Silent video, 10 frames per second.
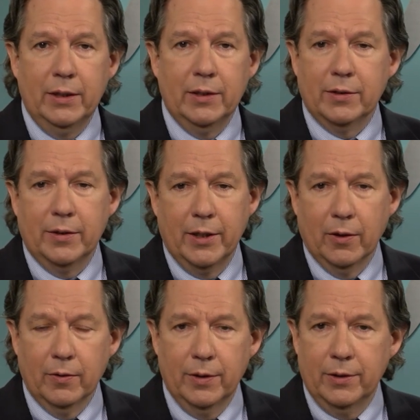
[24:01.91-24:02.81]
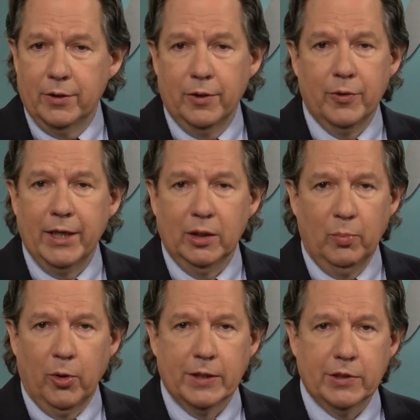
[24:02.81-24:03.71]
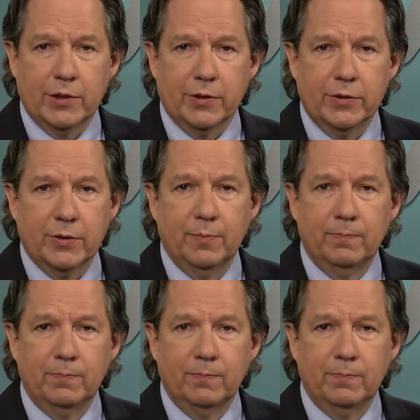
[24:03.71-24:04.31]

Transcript: into their daily processes.